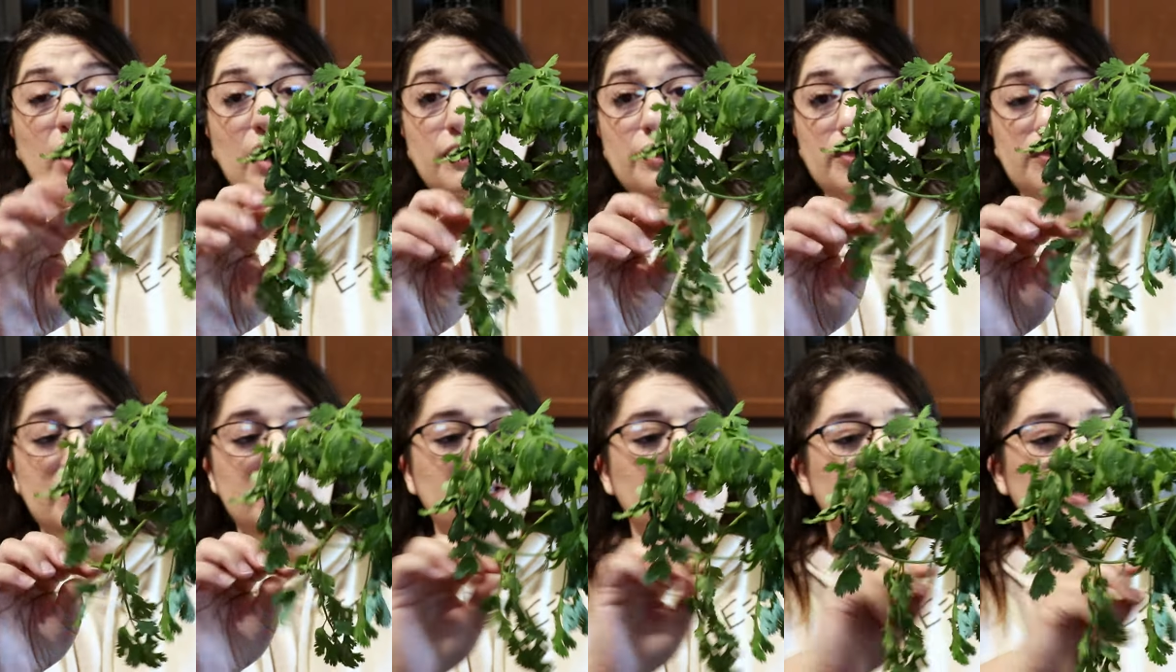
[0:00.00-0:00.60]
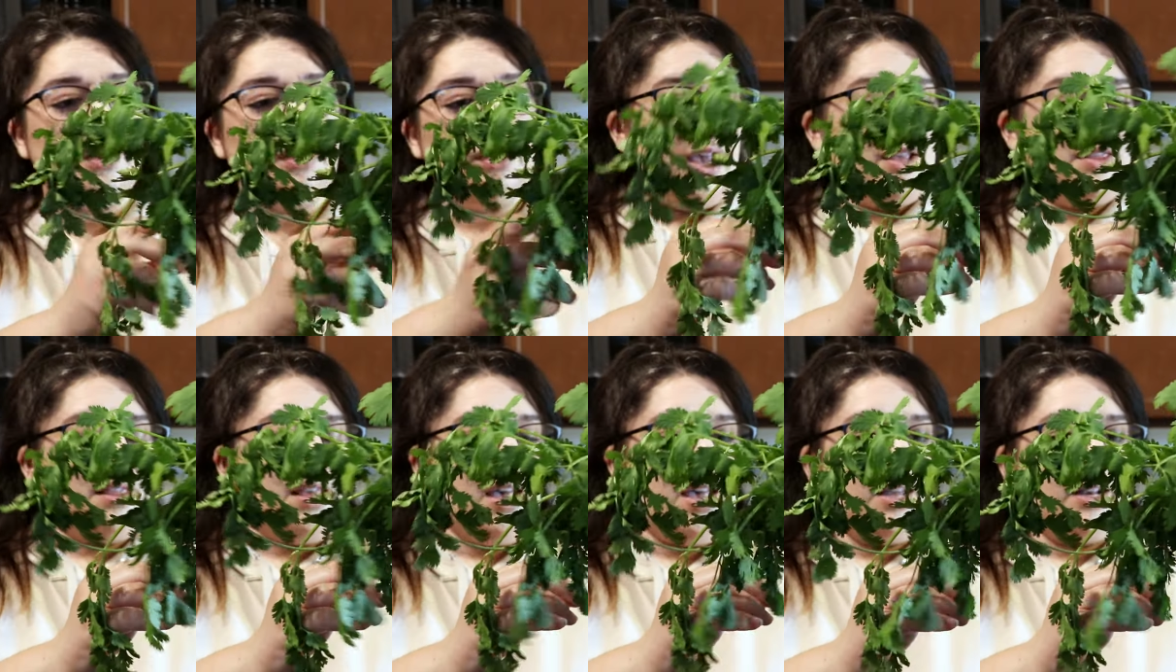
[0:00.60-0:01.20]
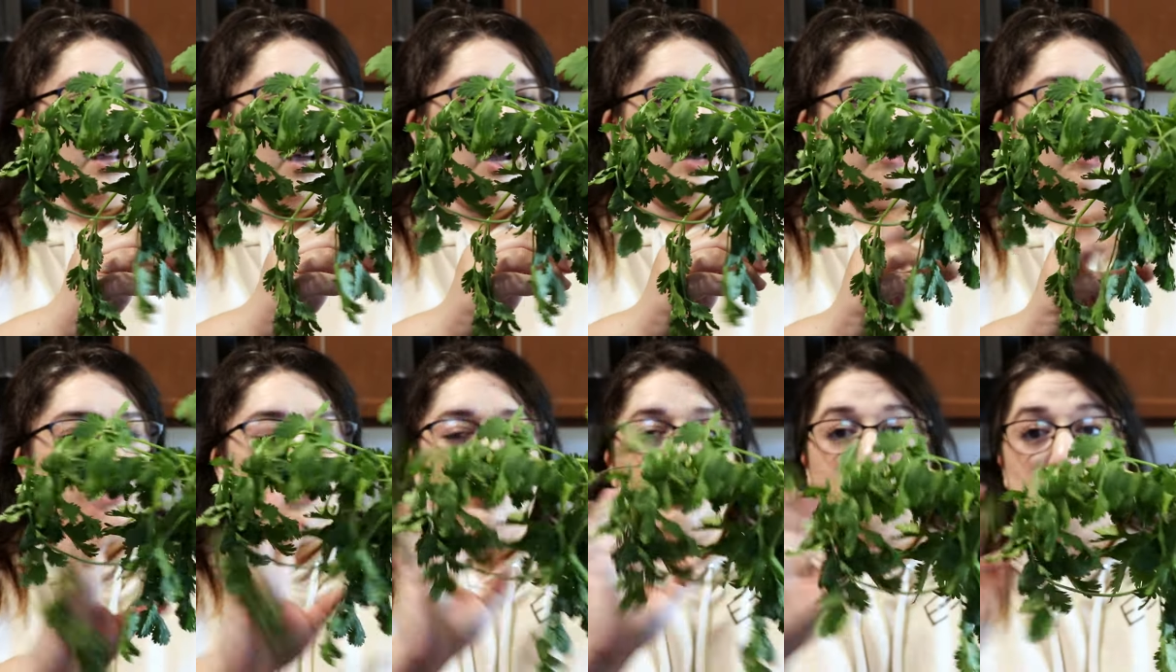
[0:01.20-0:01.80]
off of it and then I'm
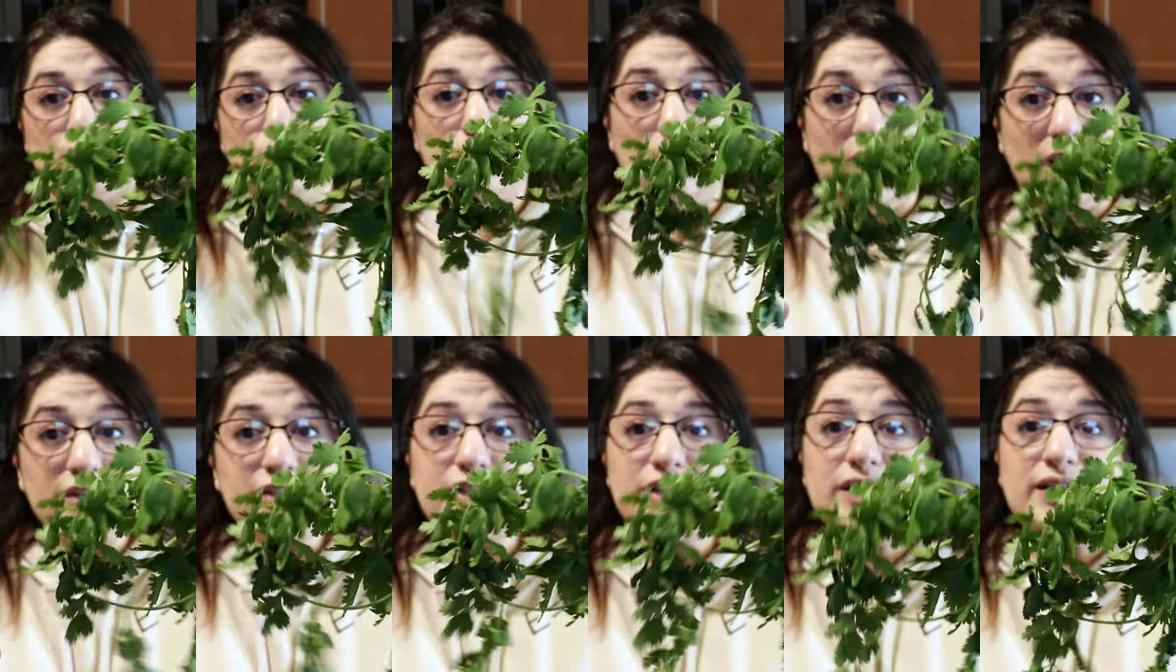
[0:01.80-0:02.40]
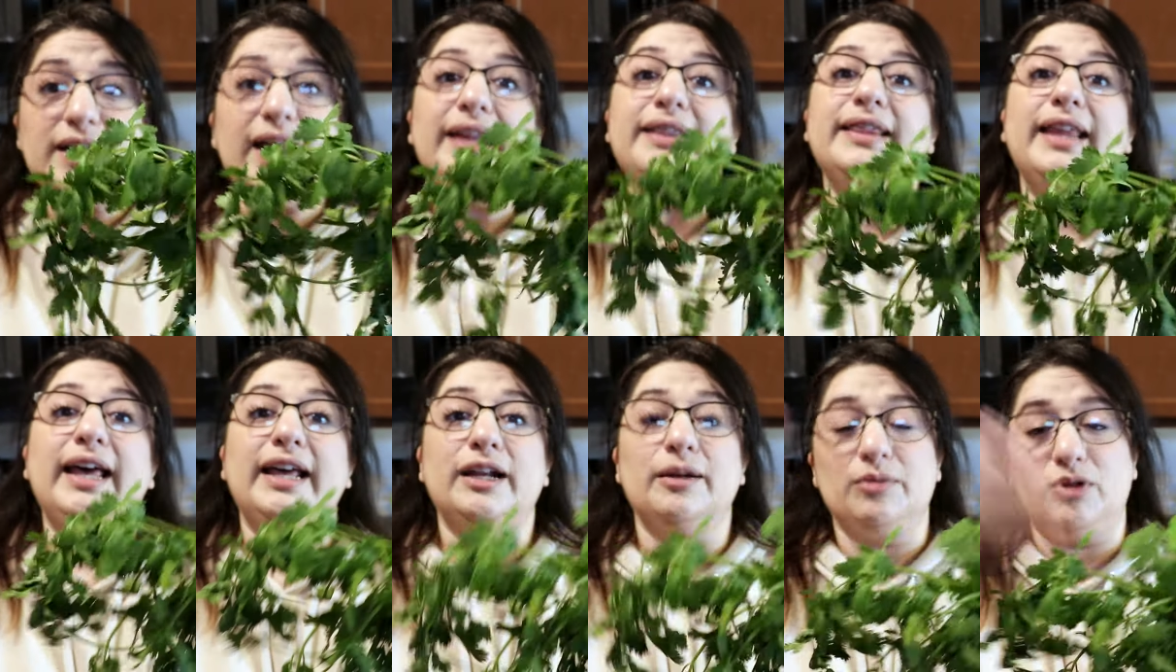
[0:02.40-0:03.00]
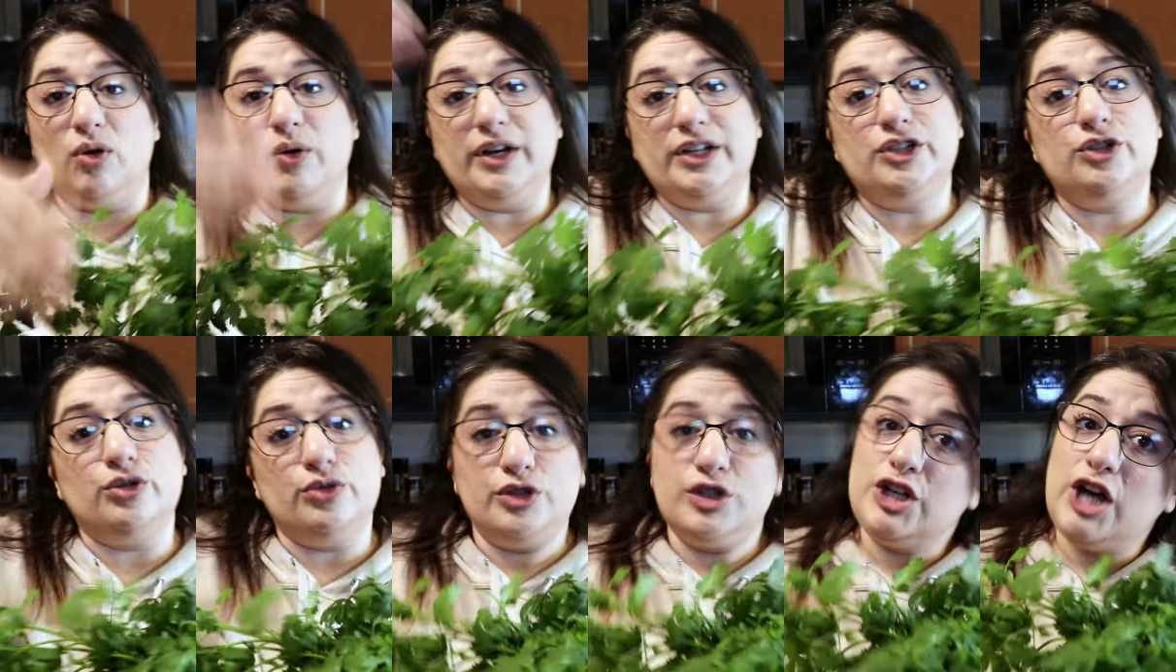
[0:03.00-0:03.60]
going to wash it and then I'm going
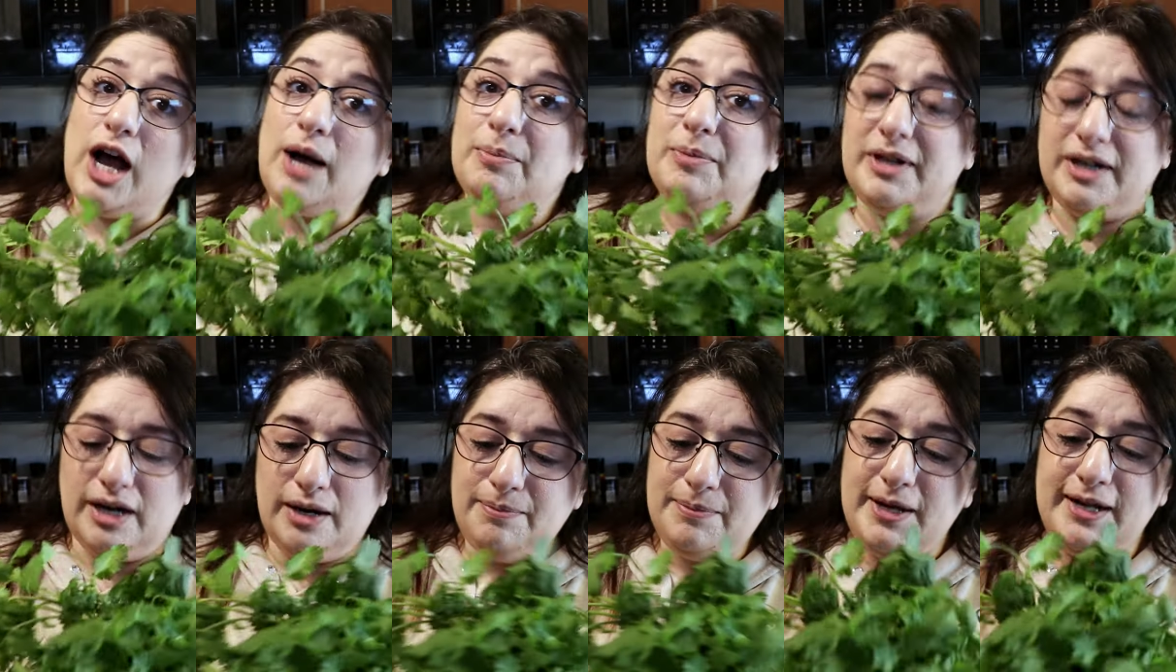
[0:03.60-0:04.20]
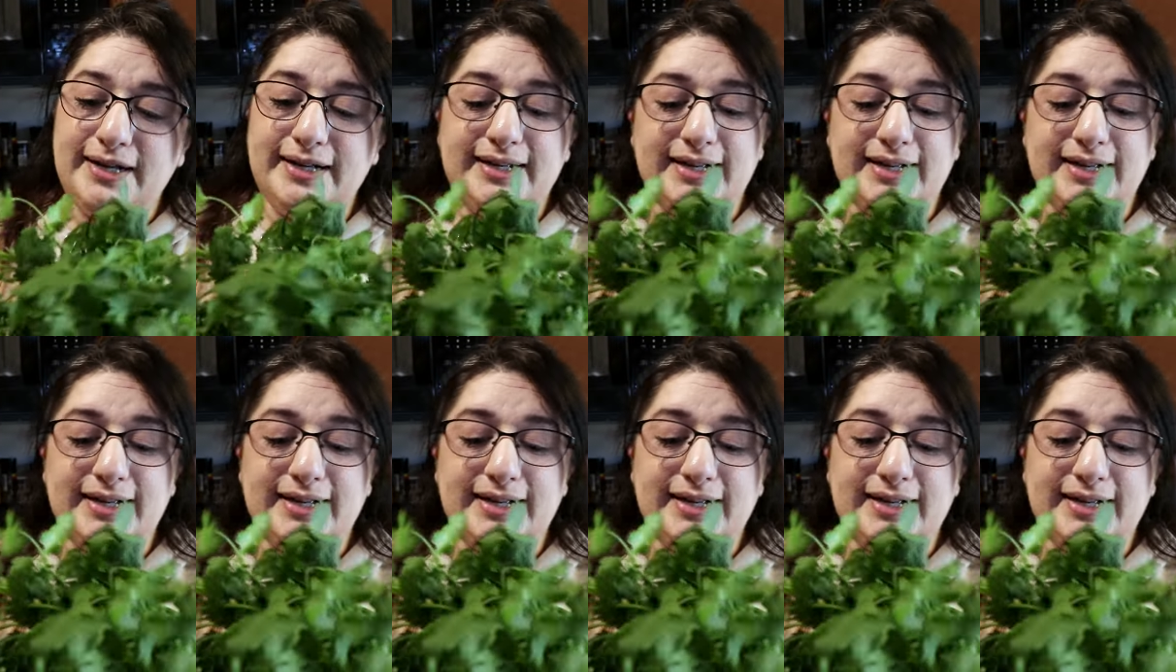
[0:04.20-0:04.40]
to chop it up